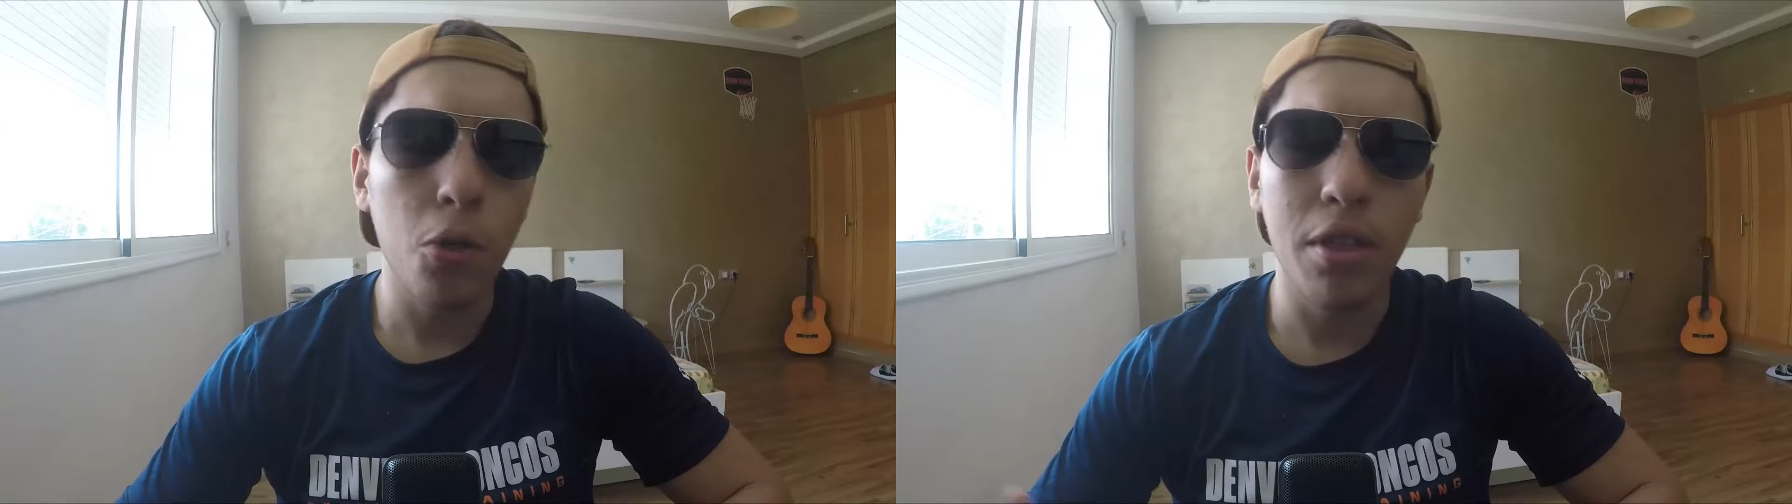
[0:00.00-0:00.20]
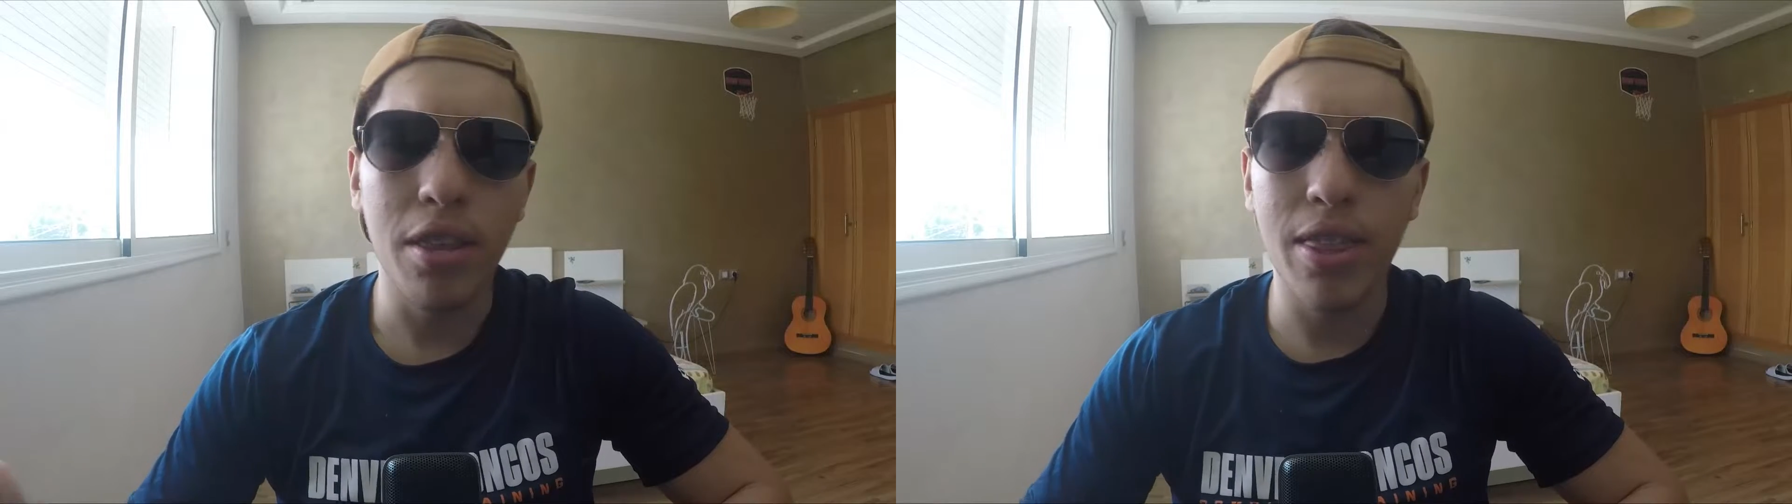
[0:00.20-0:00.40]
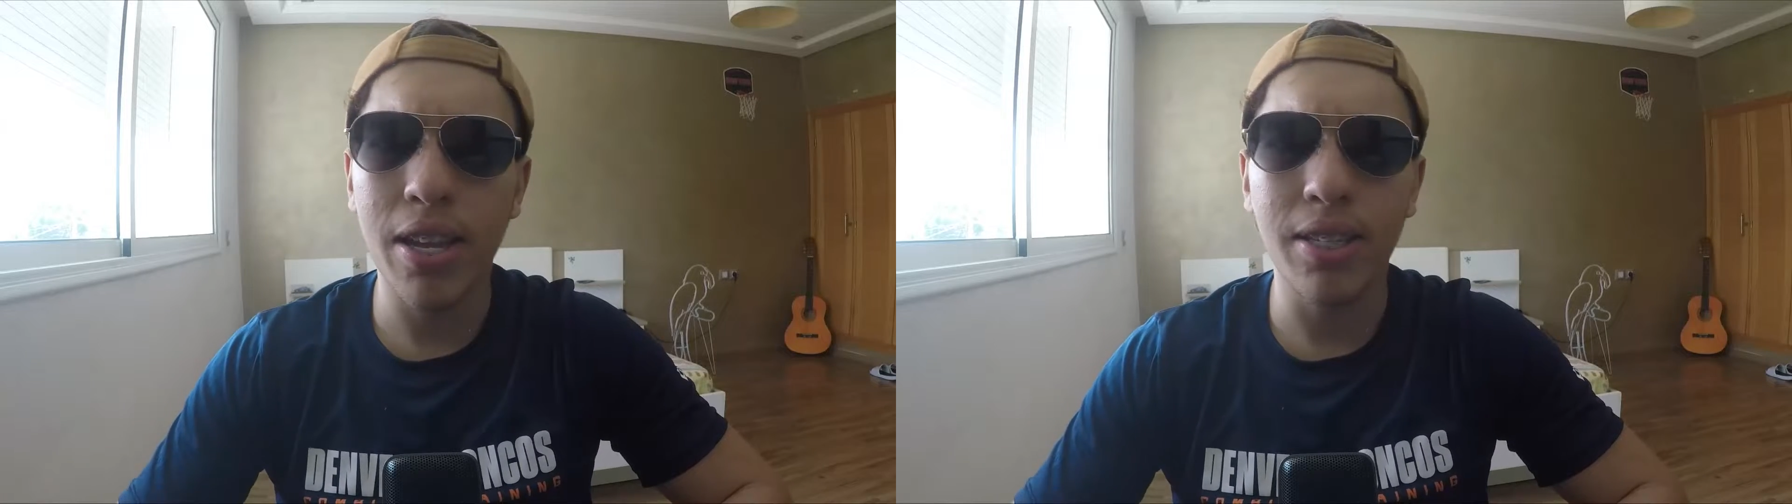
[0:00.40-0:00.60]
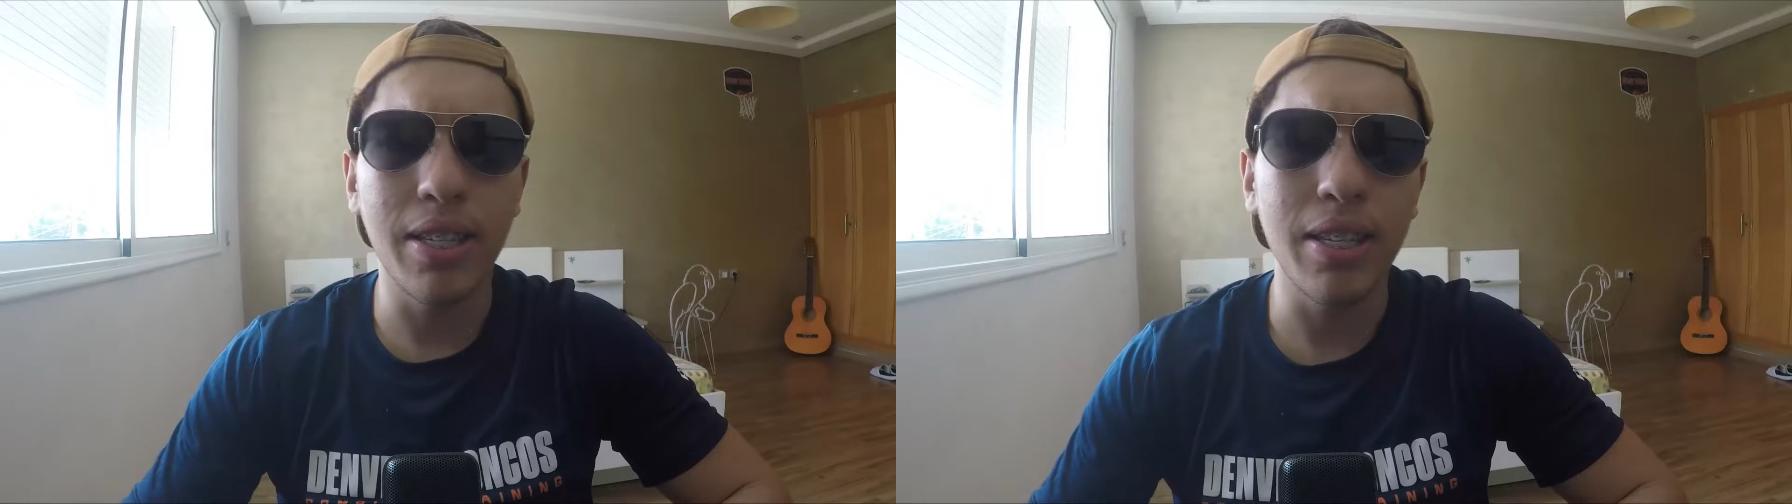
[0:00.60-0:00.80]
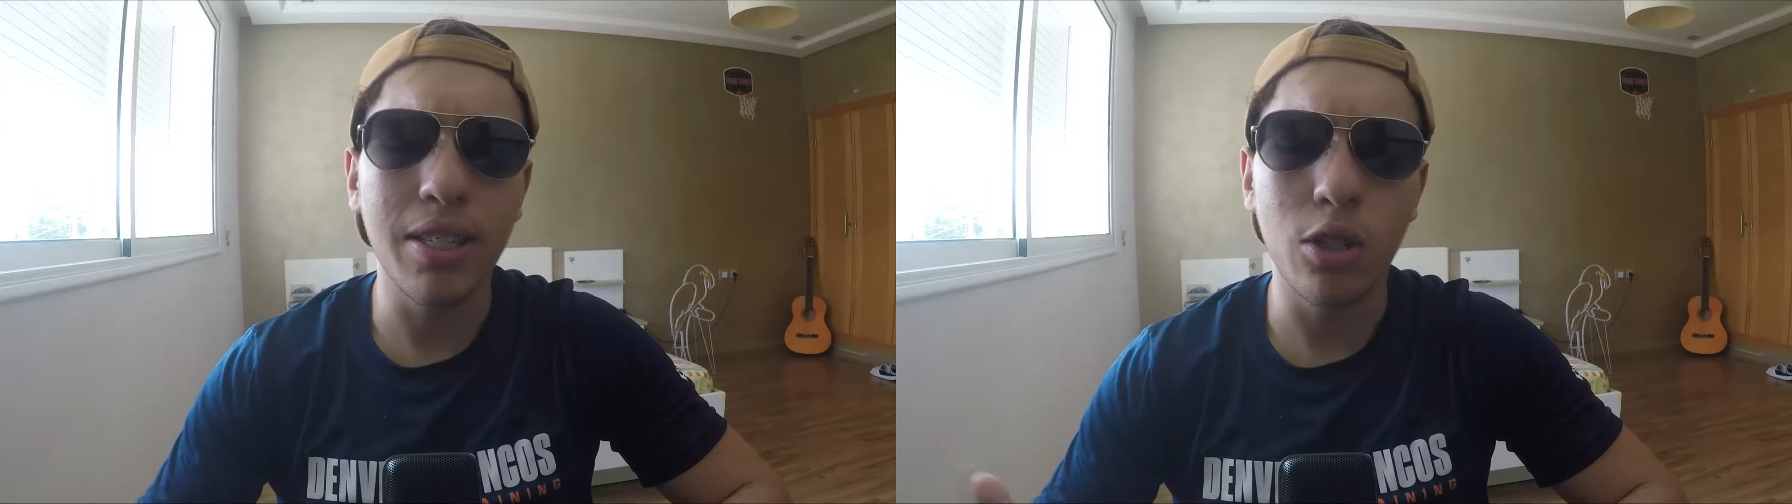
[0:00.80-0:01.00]
on the things
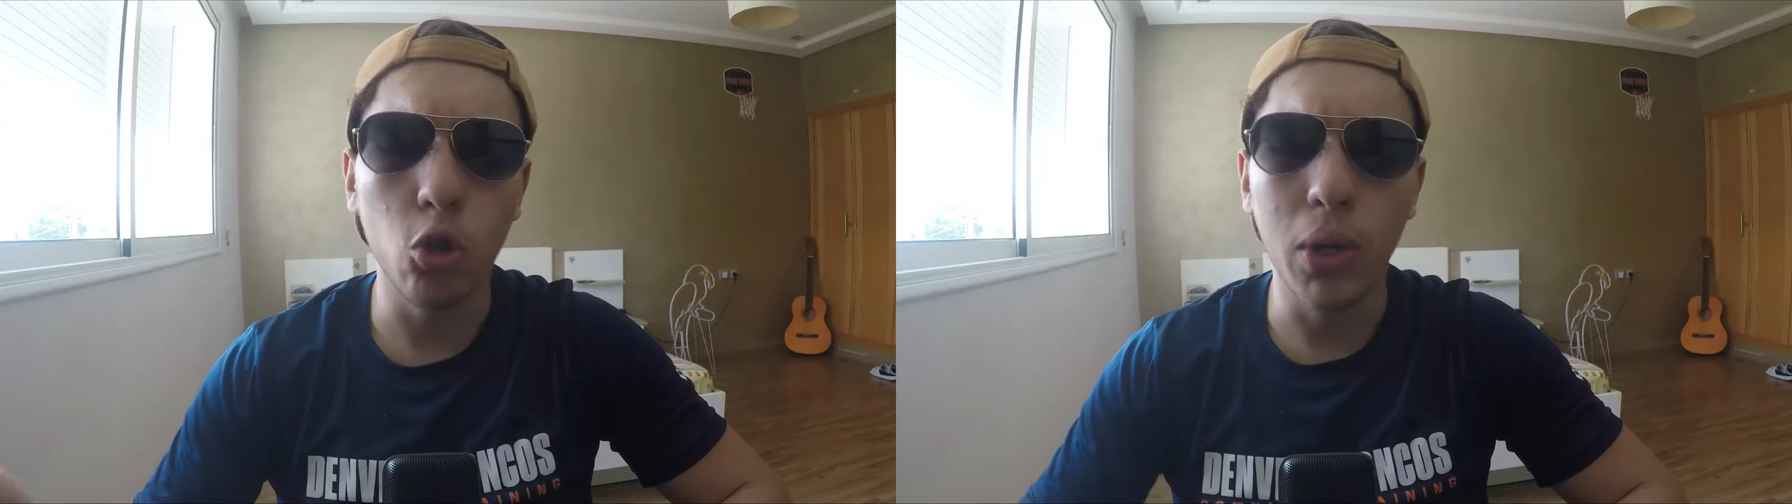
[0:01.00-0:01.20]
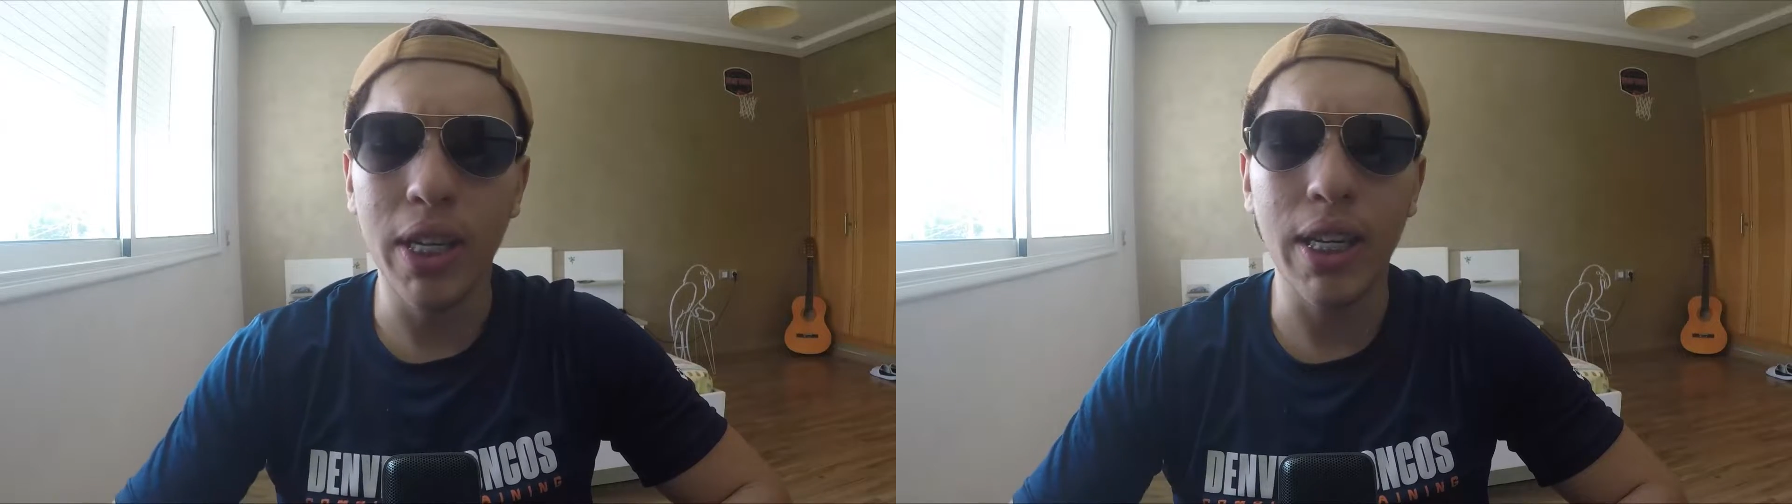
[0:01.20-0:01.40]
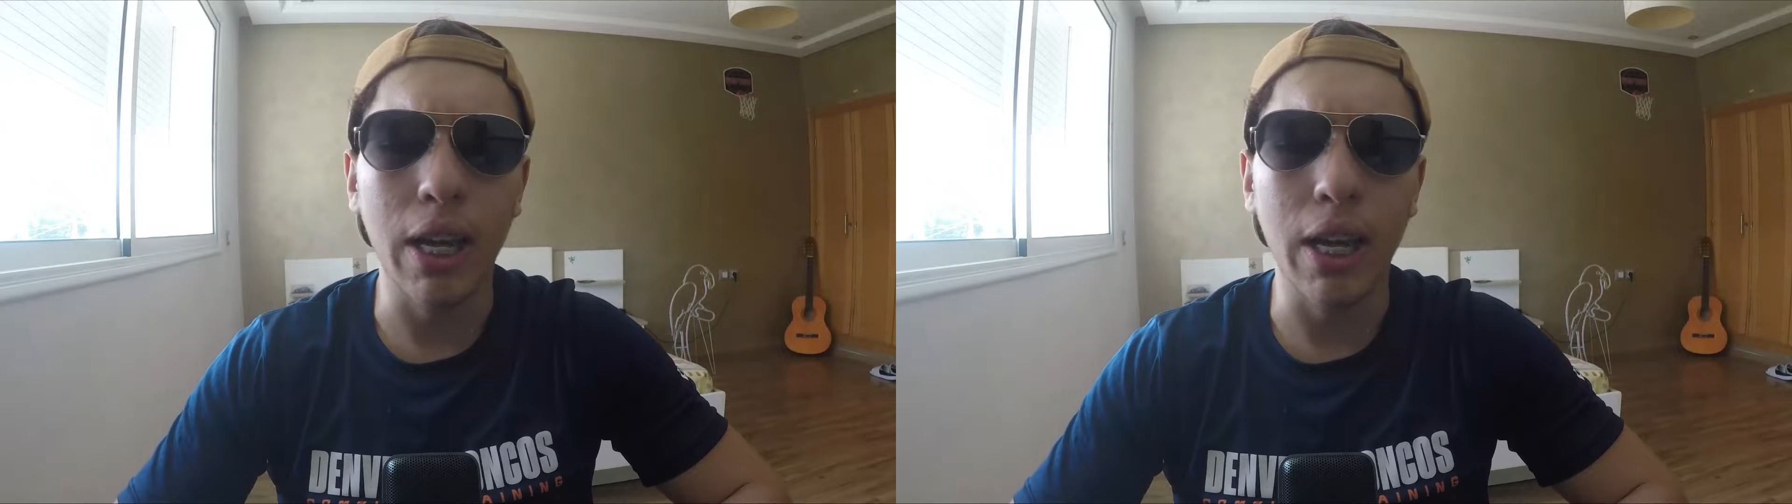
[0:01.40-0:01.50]
he's doing